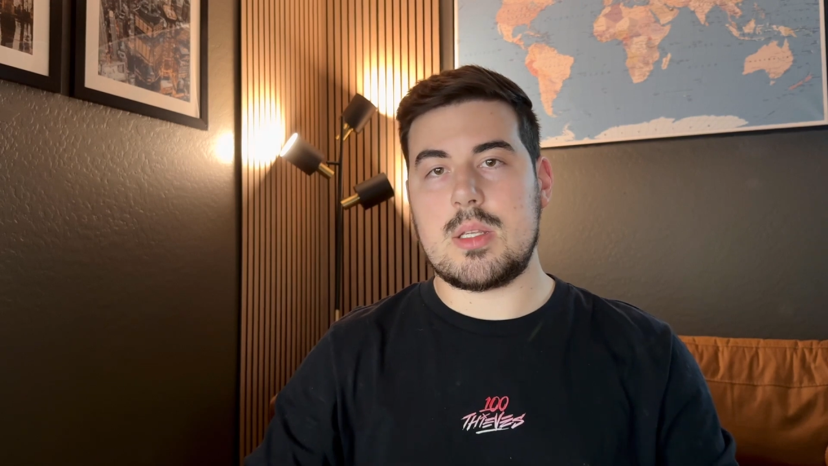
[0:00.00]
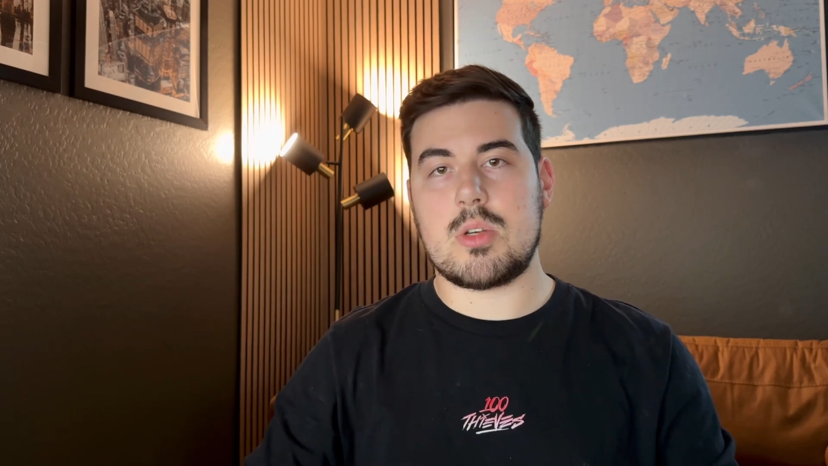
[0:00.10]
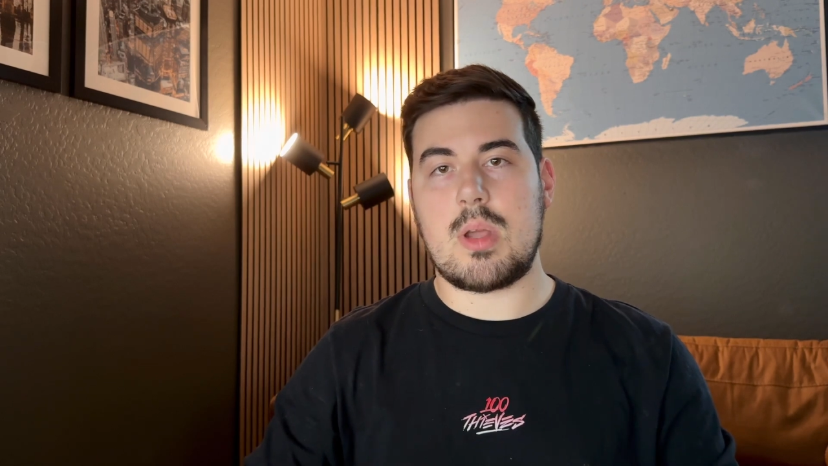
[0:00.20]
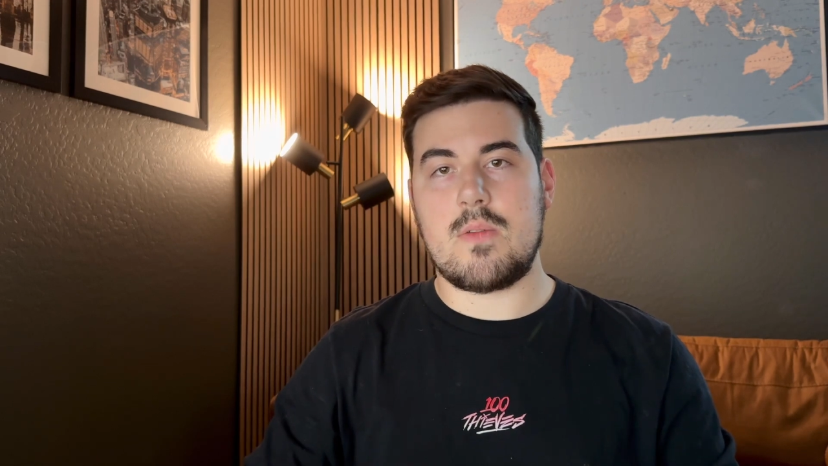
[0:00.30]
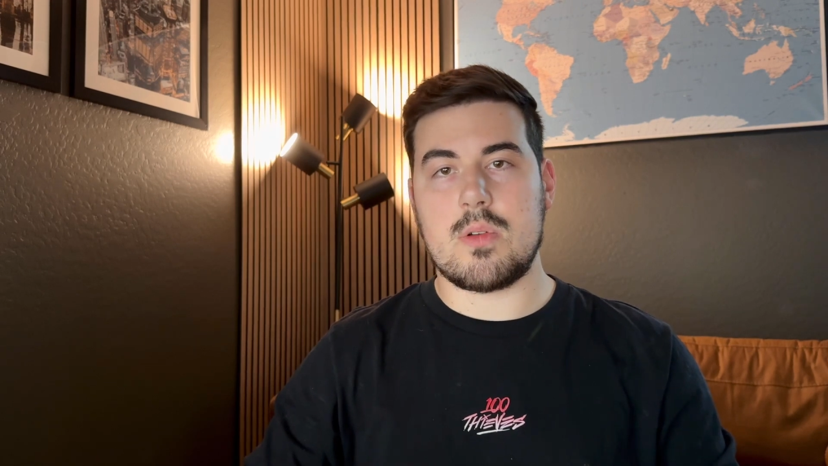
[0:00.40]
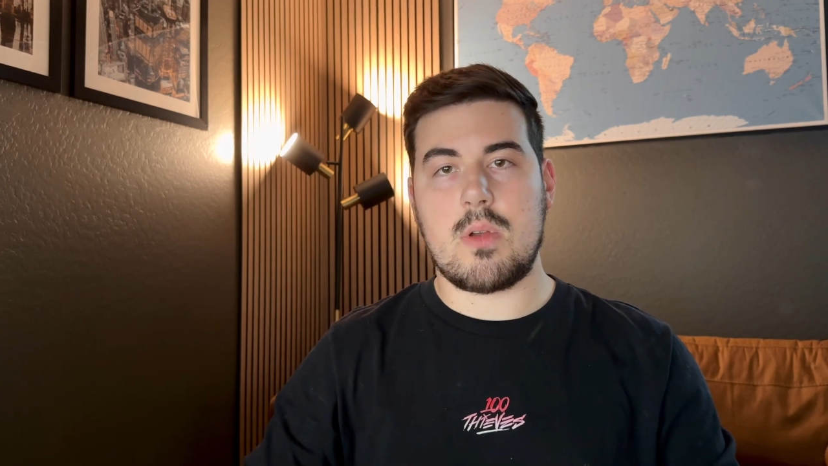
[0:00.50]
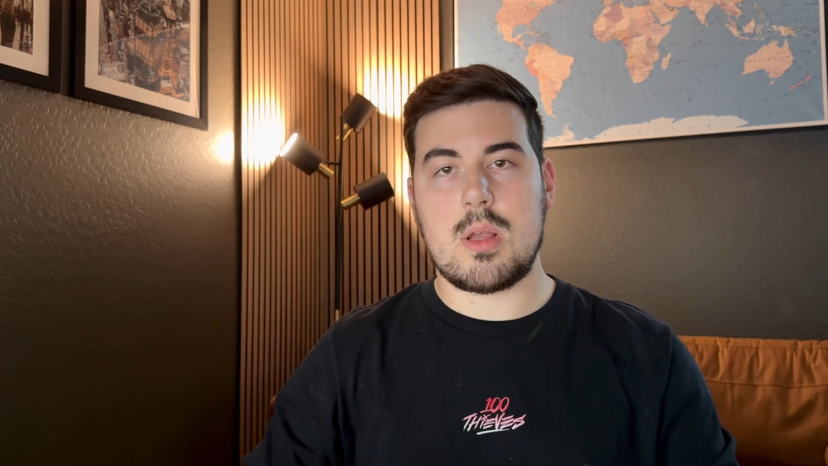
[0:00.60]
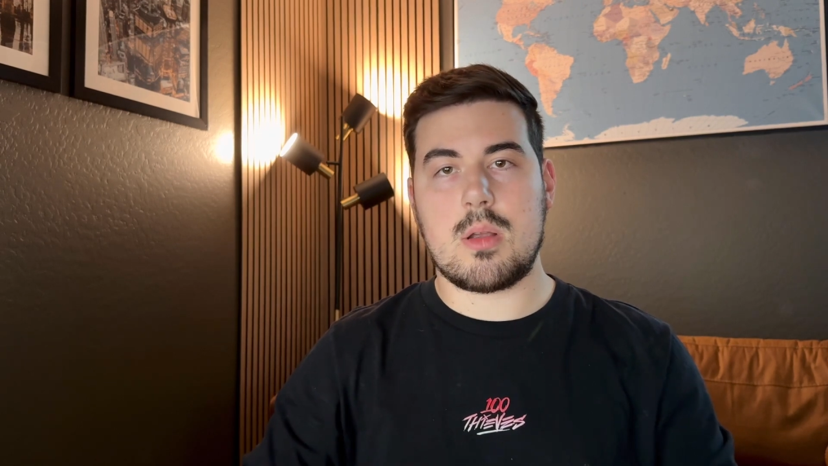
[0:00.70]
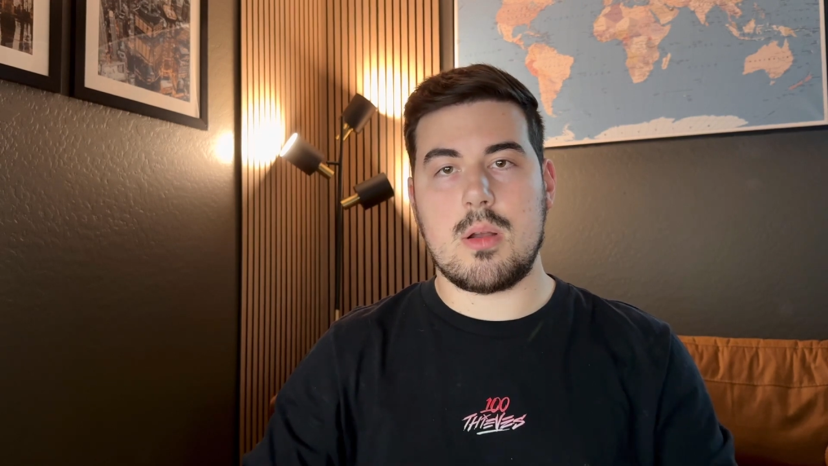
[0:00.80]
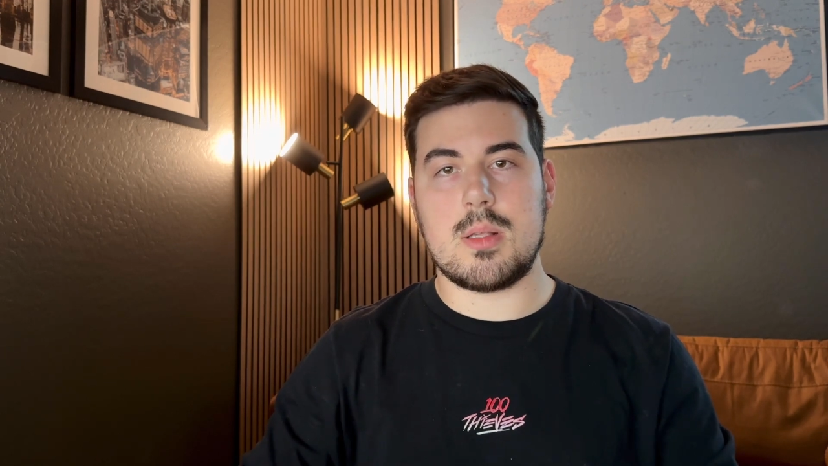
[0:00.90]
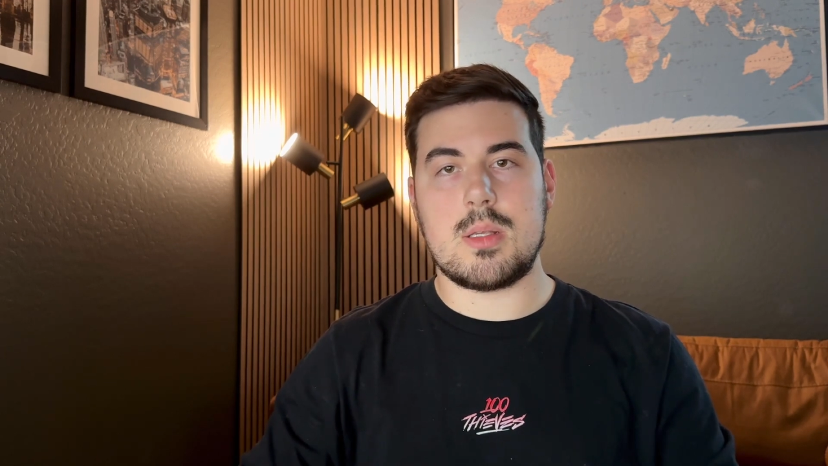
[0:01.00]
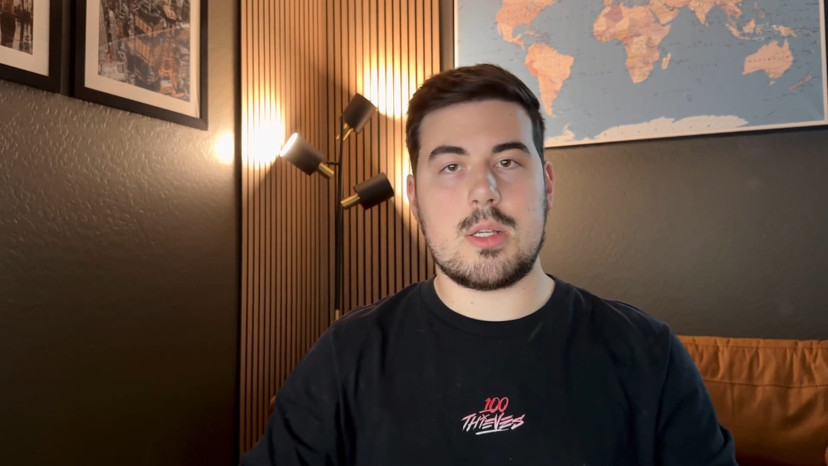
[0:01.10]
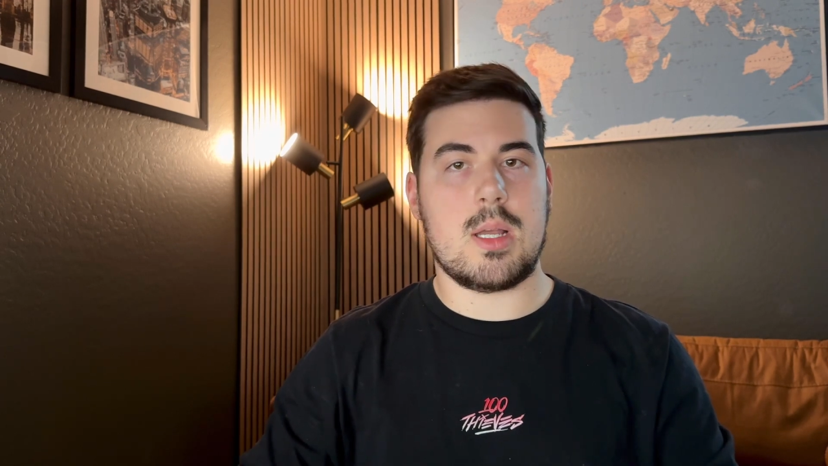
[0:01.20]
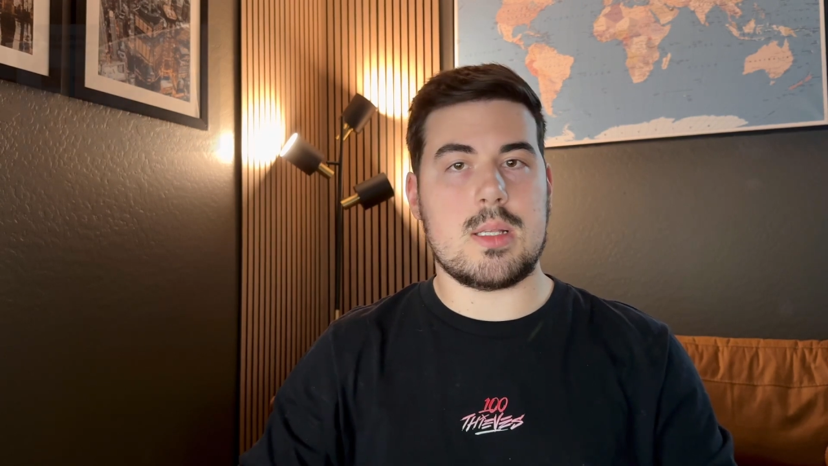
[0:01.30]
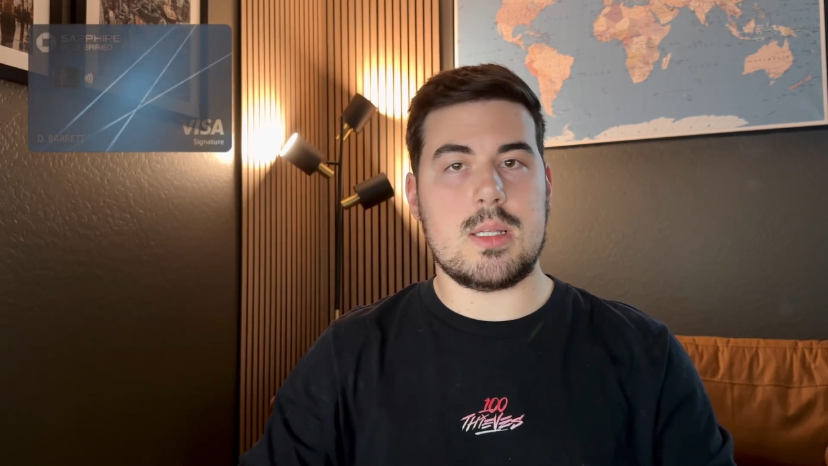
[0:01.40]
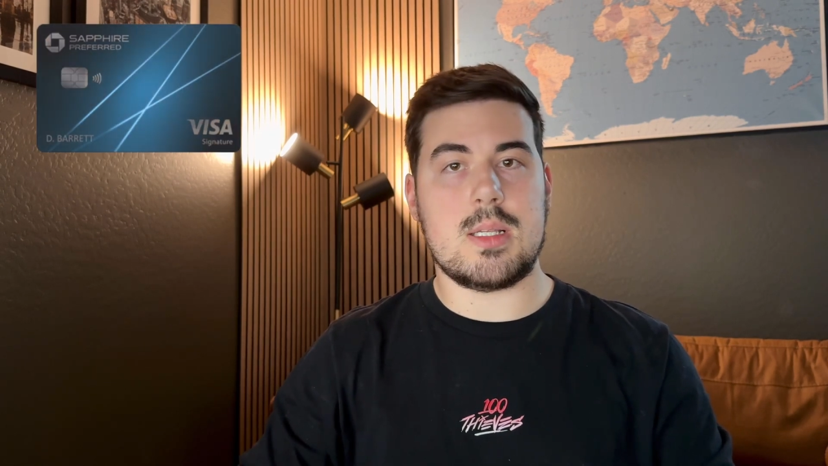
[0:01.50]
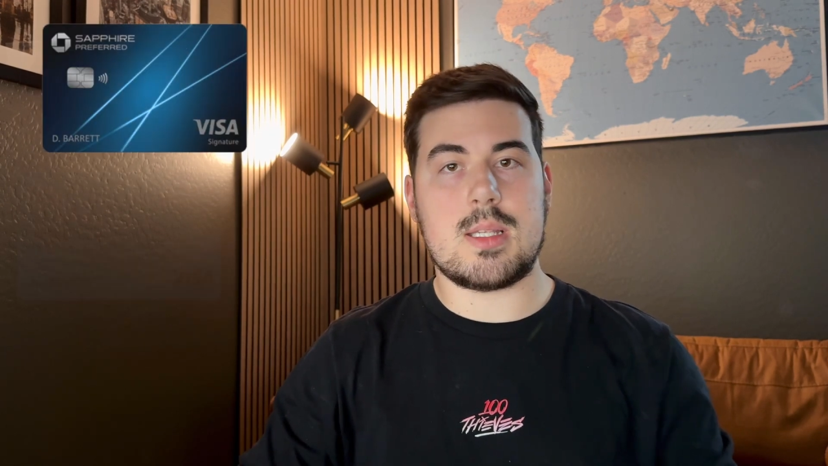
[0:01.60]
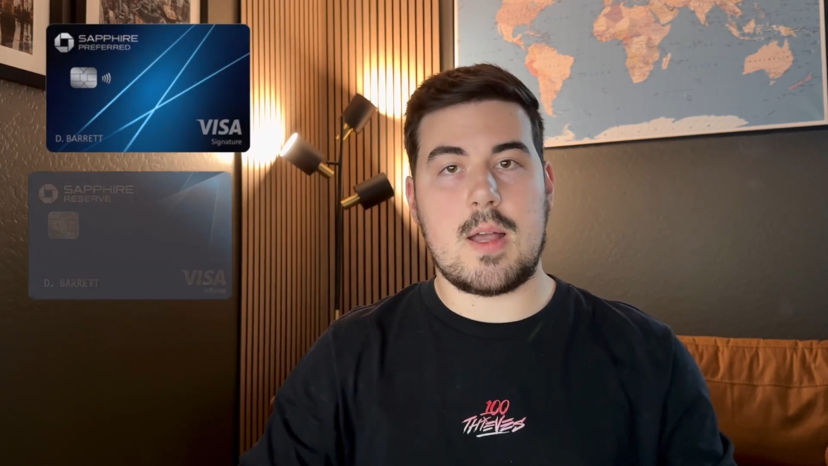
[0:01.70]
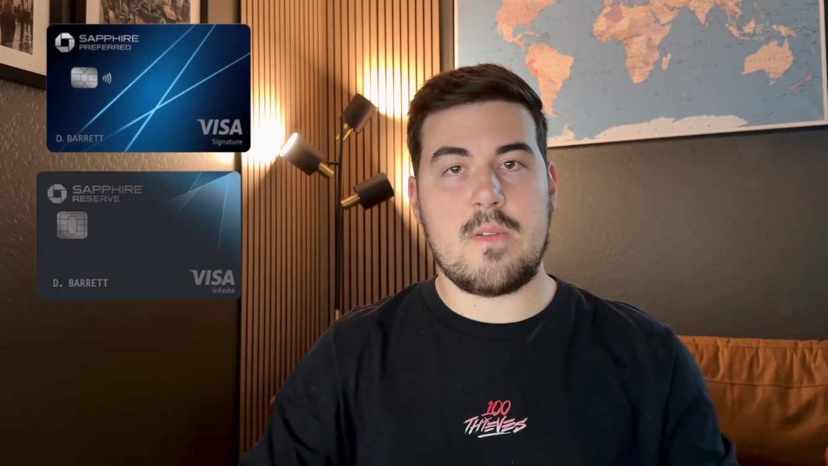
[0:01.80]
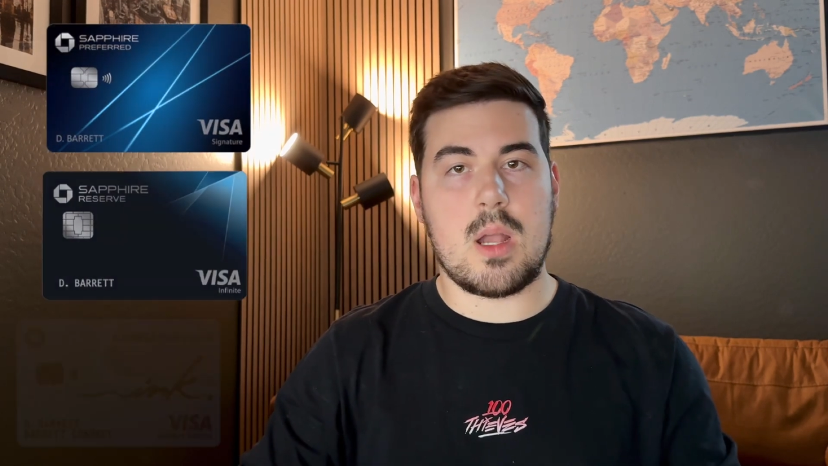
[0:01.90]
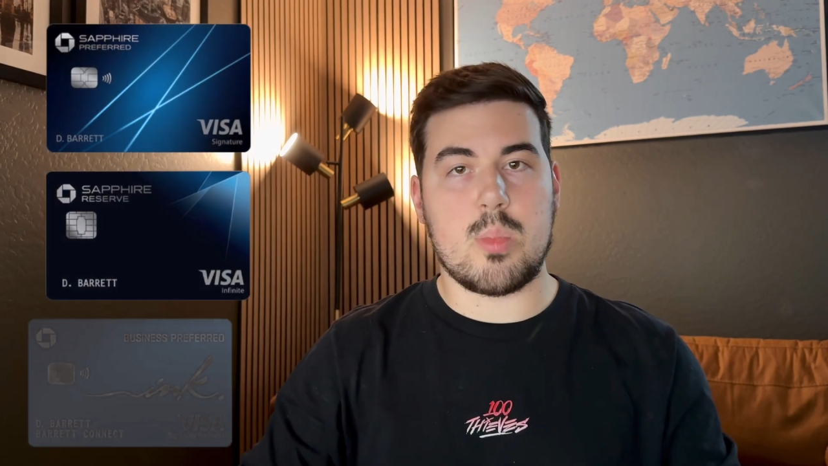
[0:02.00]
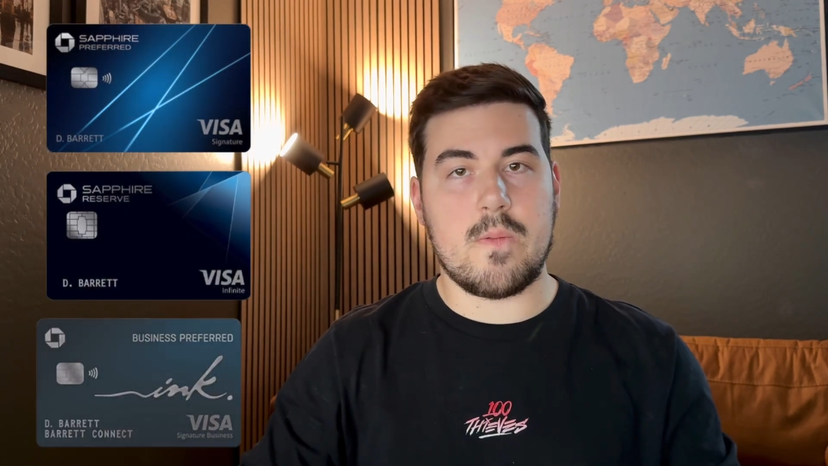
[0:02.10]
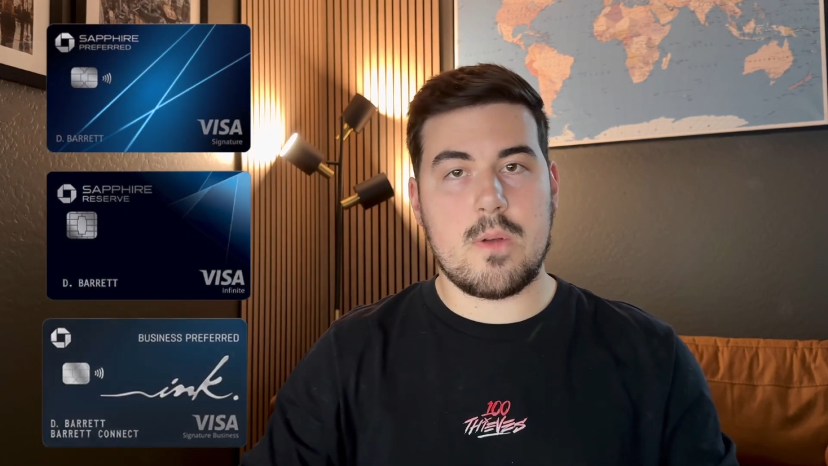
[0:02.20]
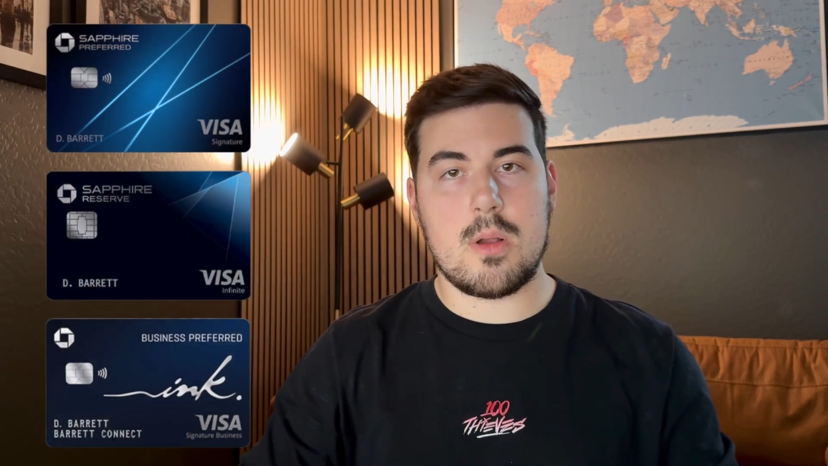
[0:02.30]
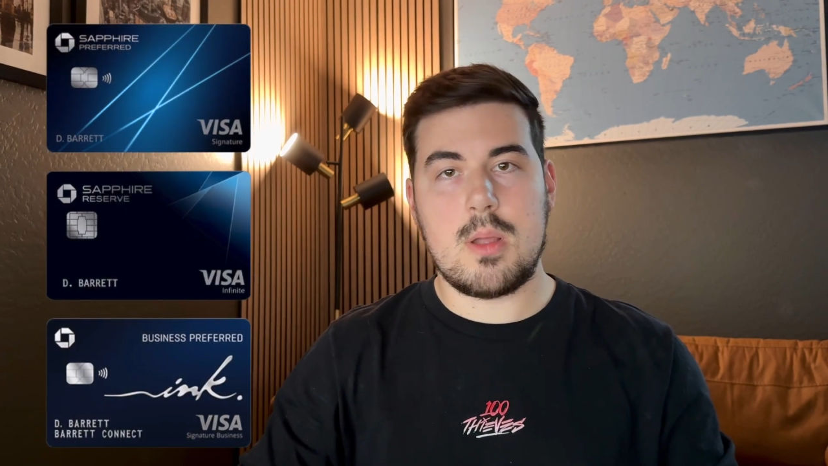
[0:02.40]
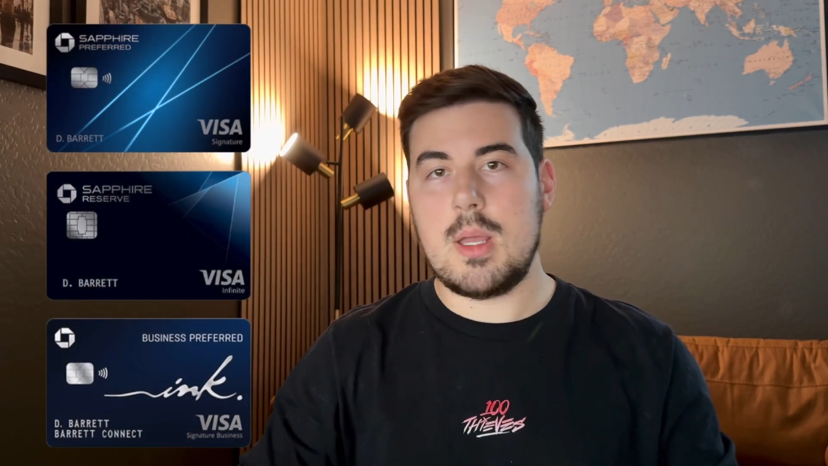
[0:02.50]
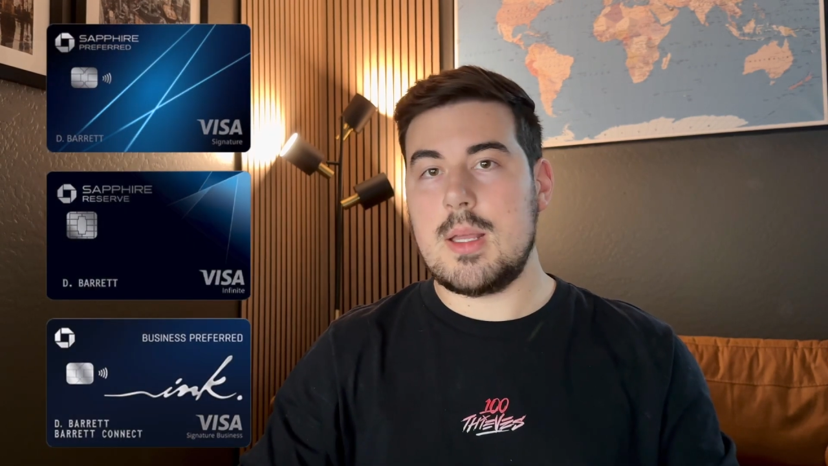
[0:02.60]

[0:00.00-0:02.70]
travel credit card such as the Sapphire Preferred,